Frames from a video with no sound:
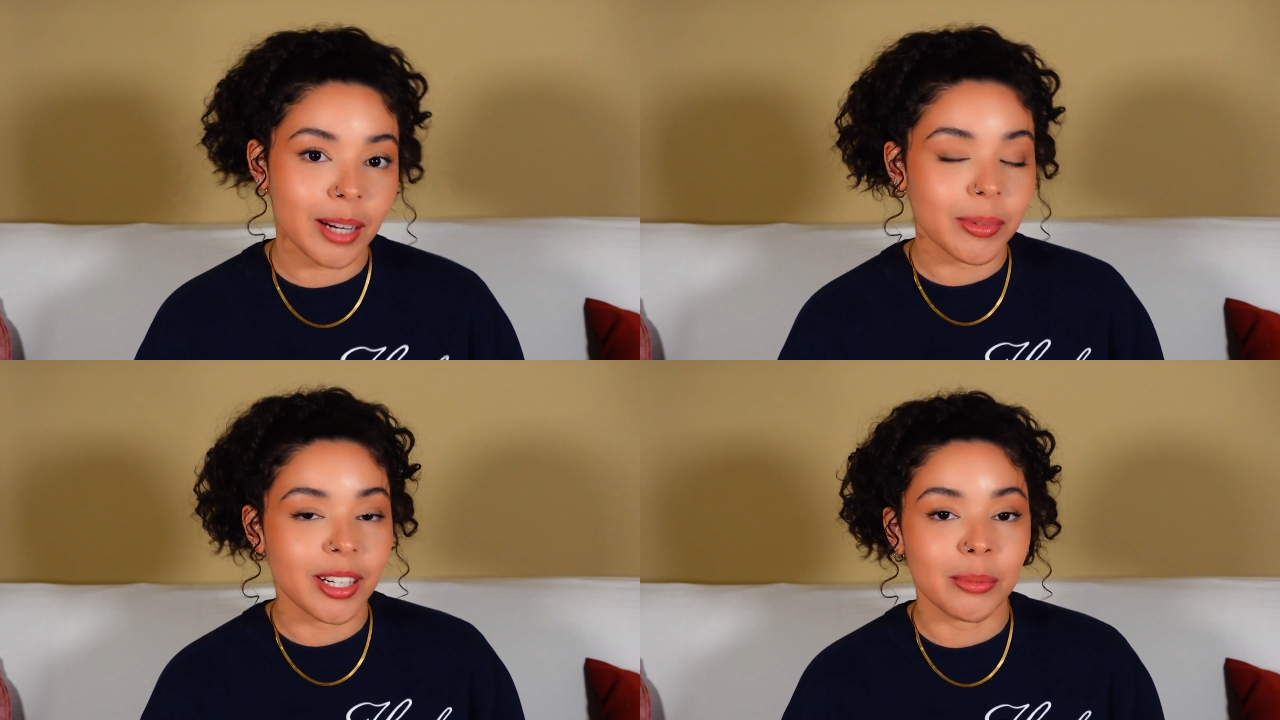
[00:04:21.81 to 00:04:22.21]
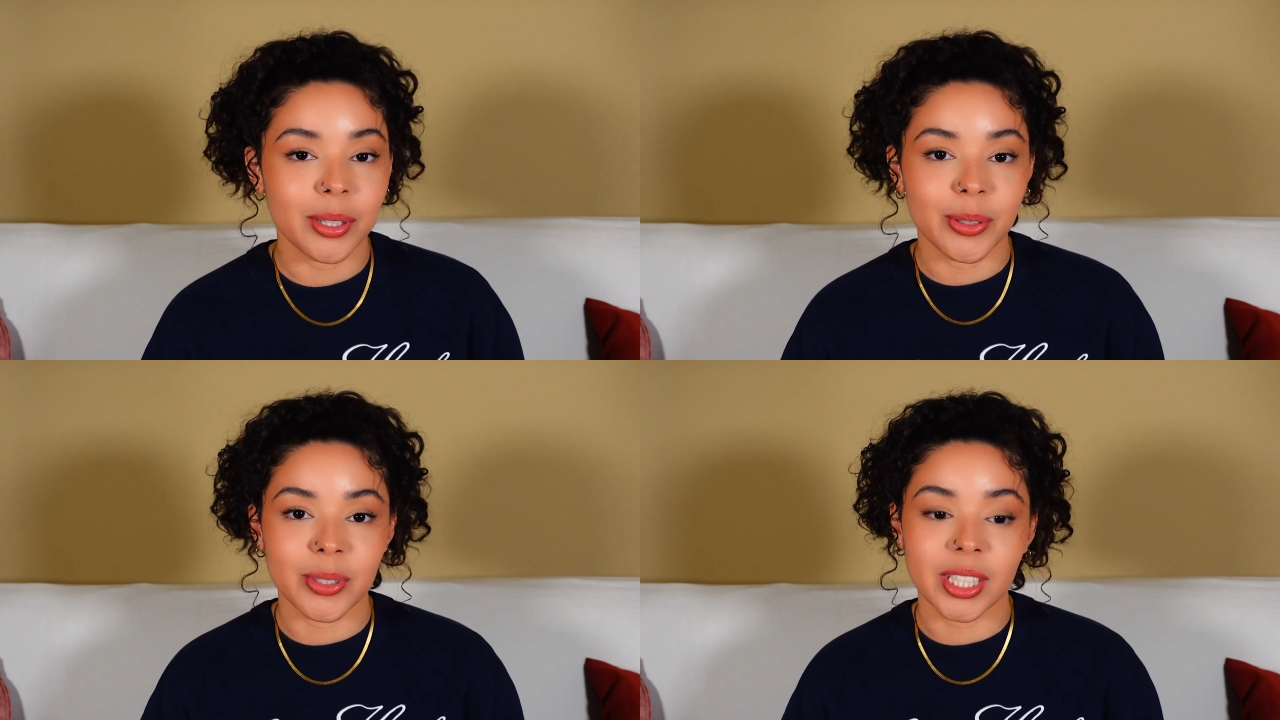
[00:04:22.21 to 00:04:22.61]
that I'm going to be
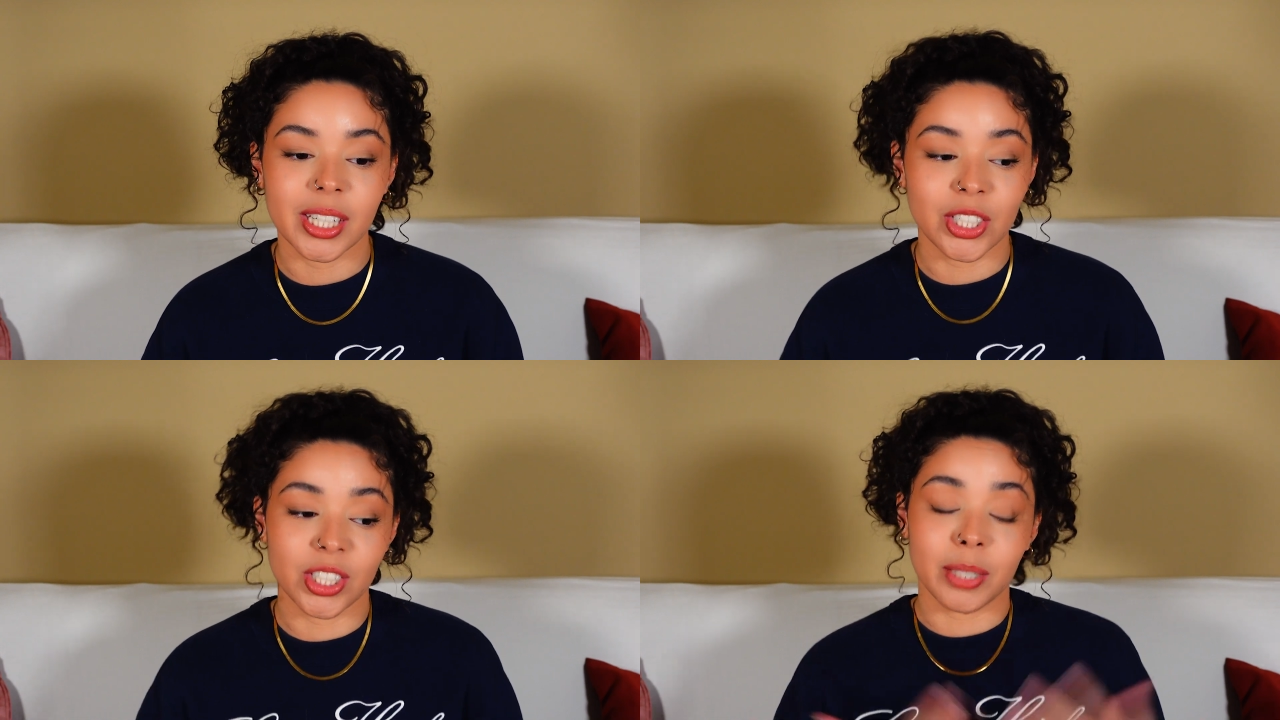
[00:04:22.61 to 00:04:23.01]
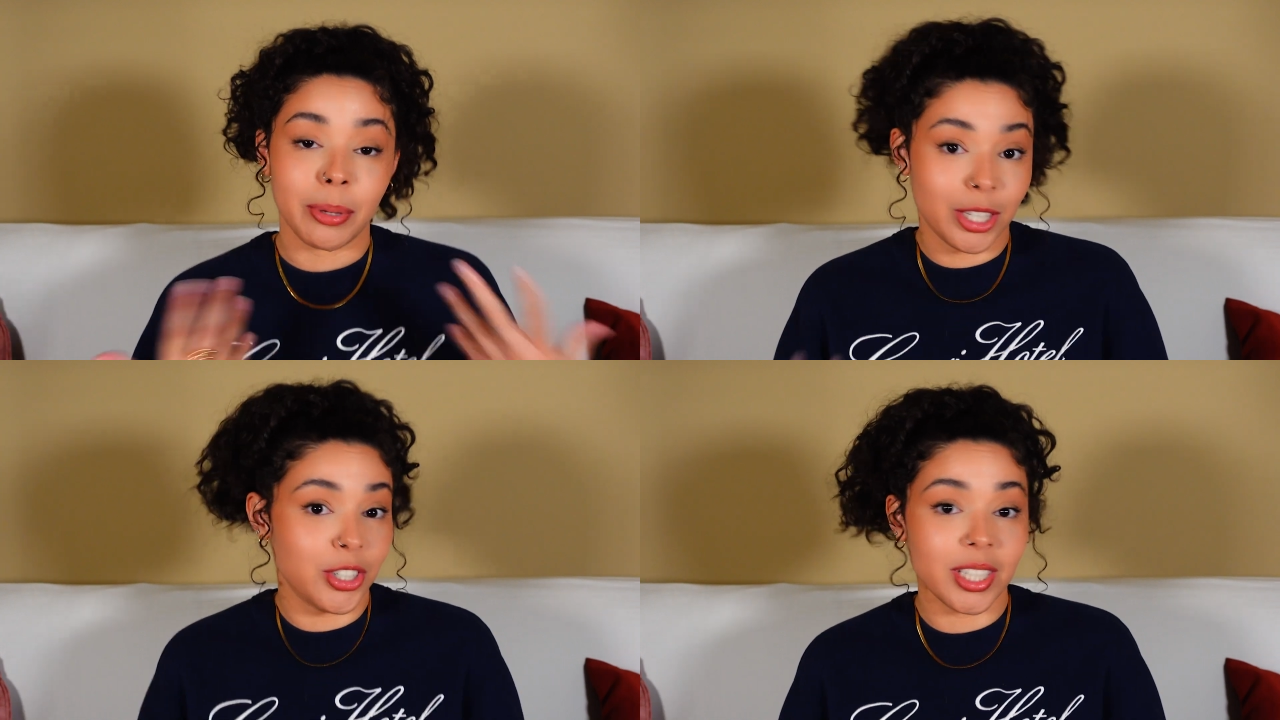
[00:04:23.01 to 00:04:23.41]
using is just a
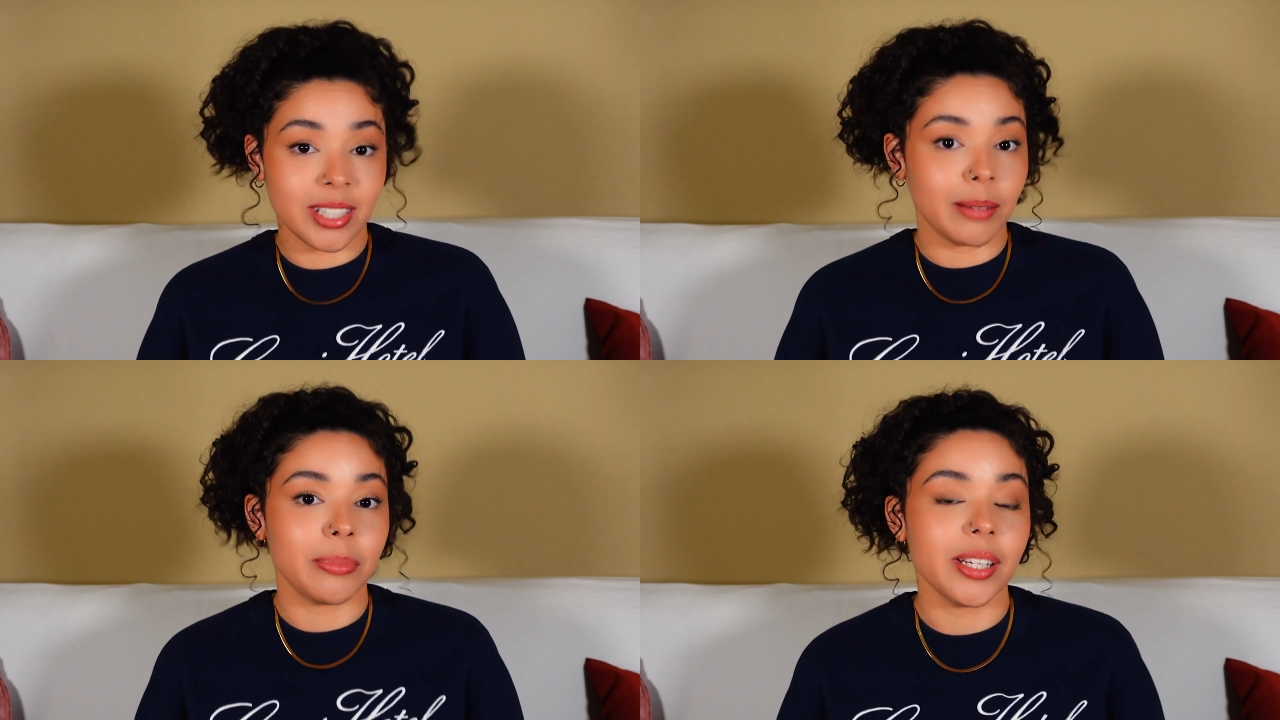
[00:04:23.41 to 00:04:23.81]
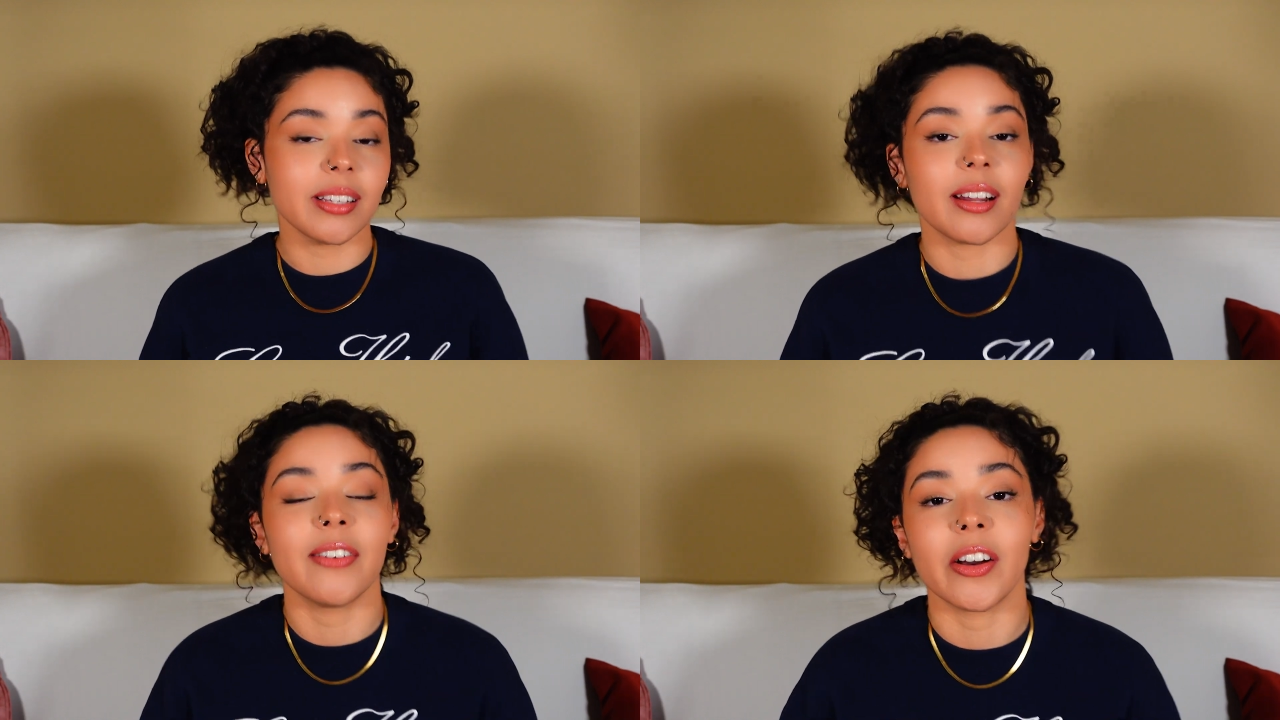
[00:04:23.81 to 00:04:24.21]
Pinterest template
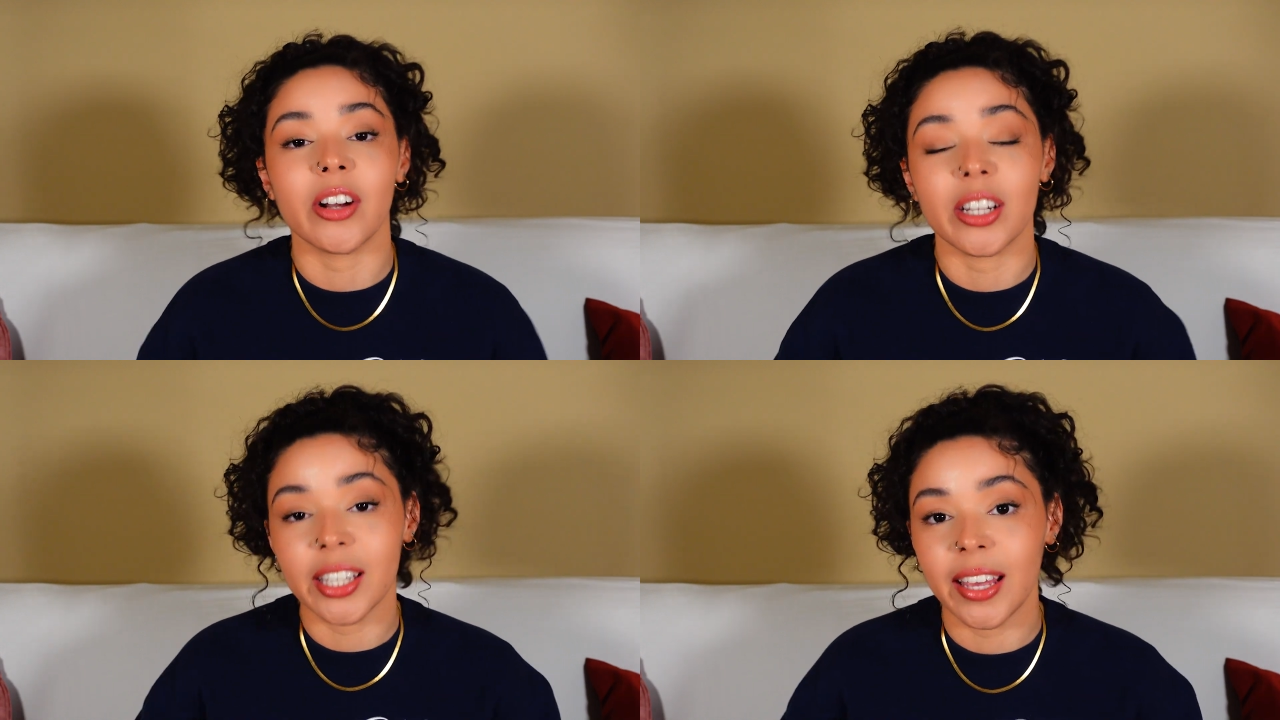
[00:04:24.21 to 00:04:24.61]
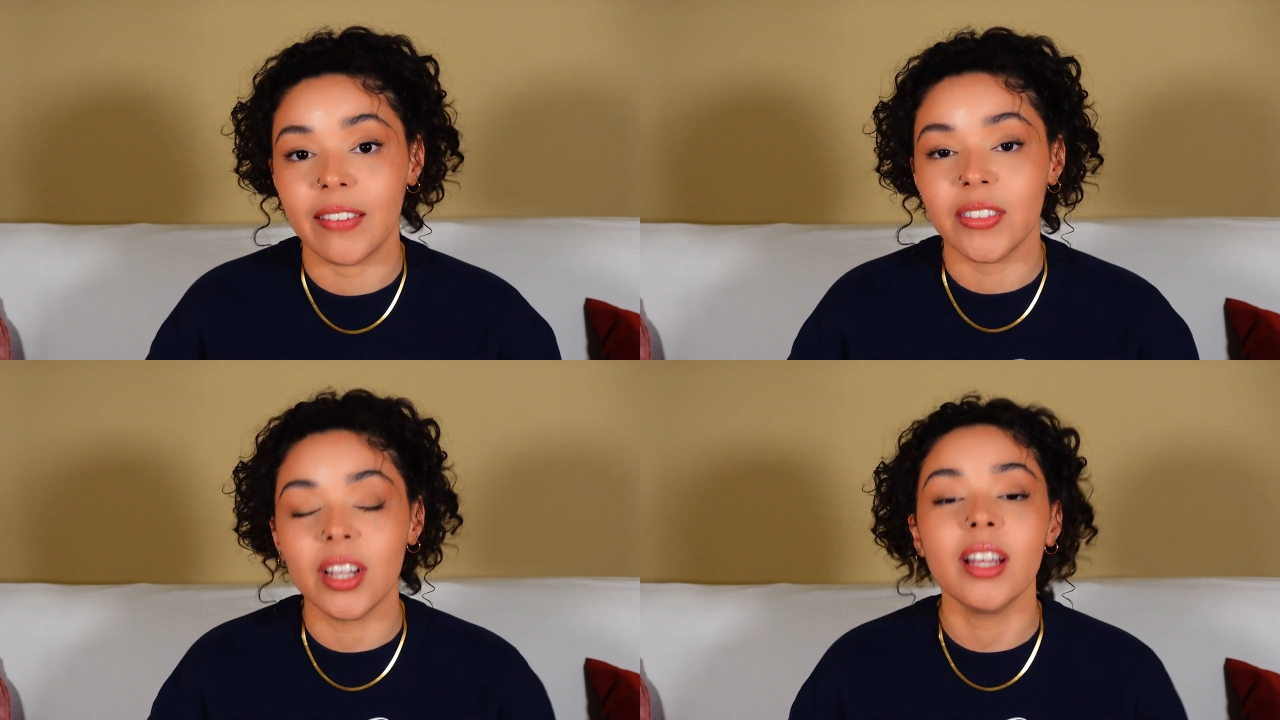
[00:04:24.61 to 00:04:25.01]
that I found on
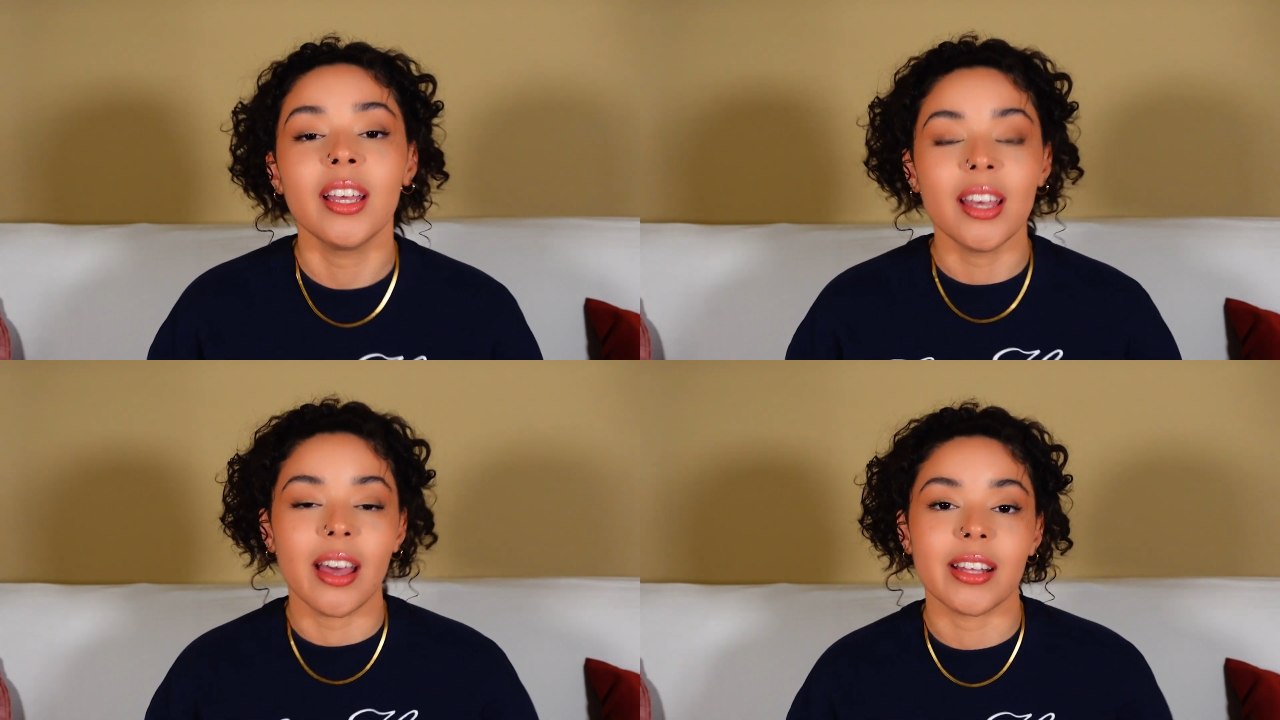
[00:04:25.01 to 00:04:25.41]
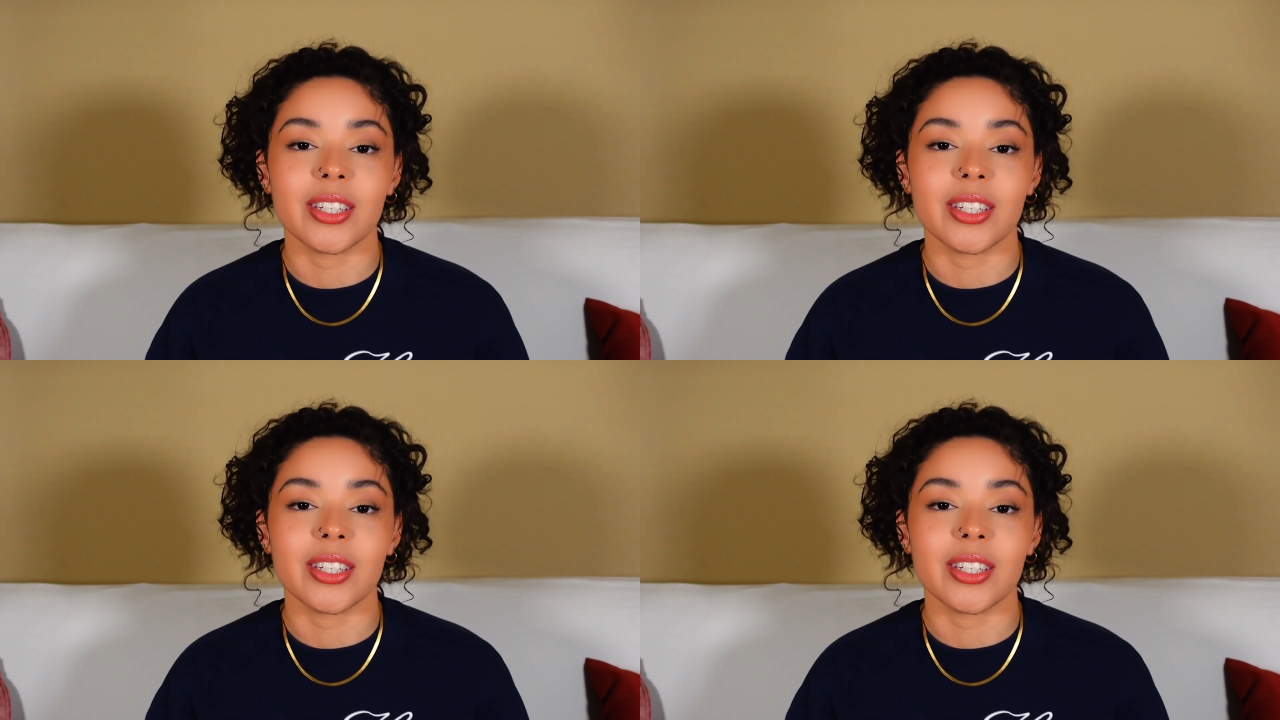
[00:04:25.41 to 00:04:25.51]
Canva. And